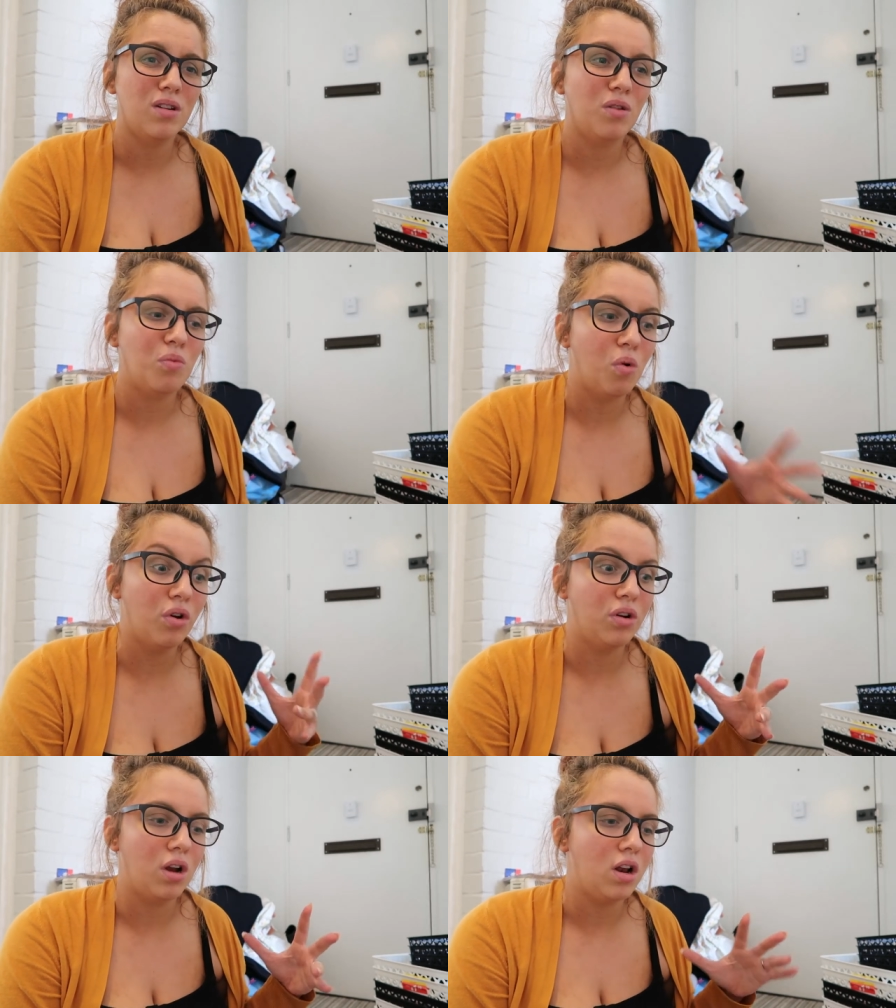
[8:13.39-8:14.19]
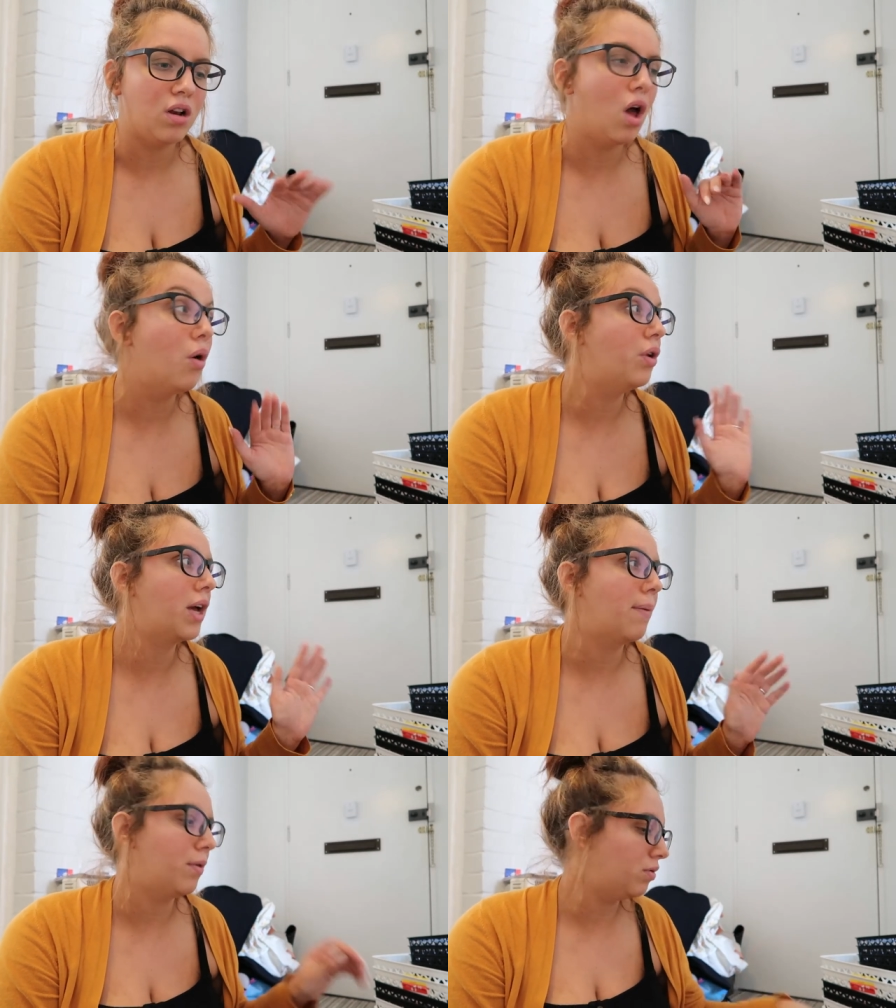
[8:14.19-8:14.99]
I don't want a load
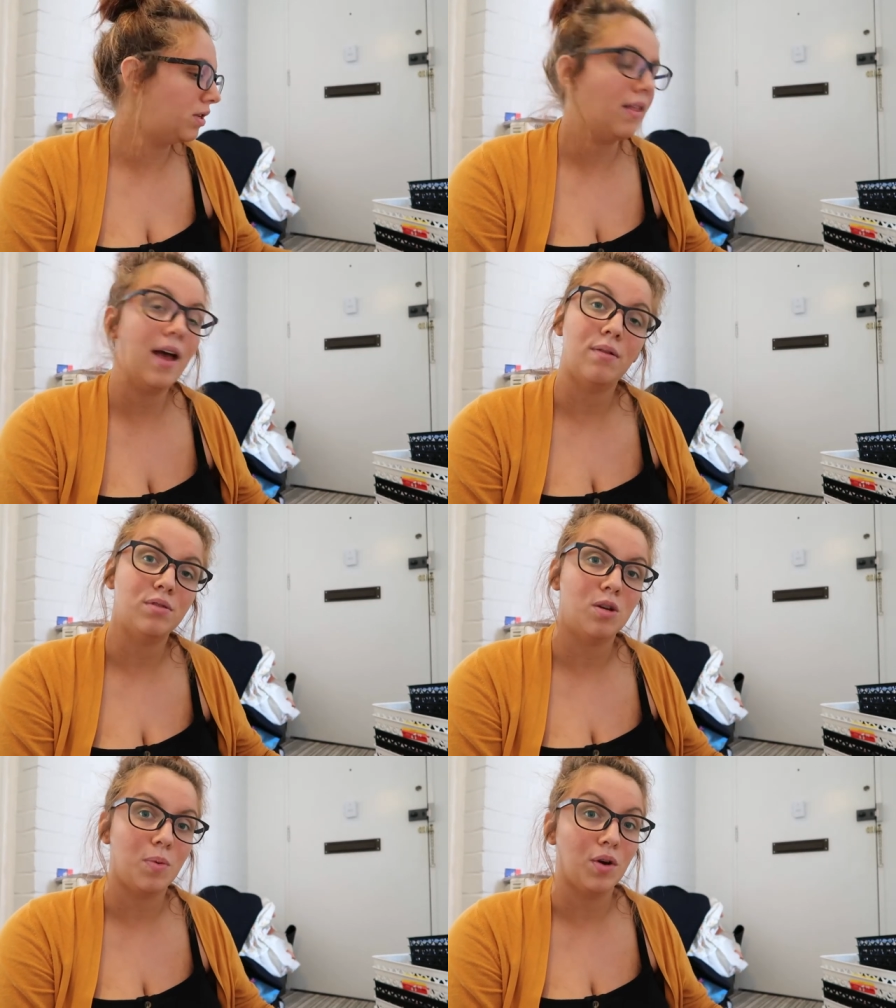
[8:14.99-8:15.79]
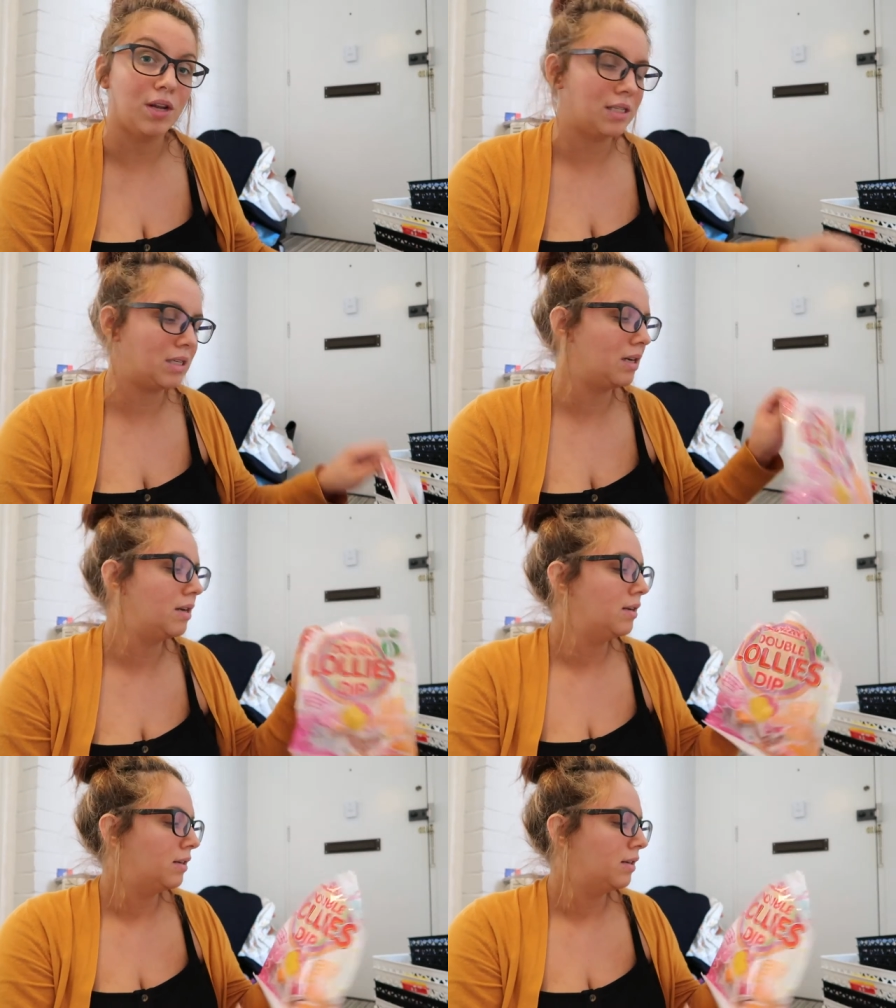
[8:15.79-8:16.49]
of chemicals in the house, to be honest.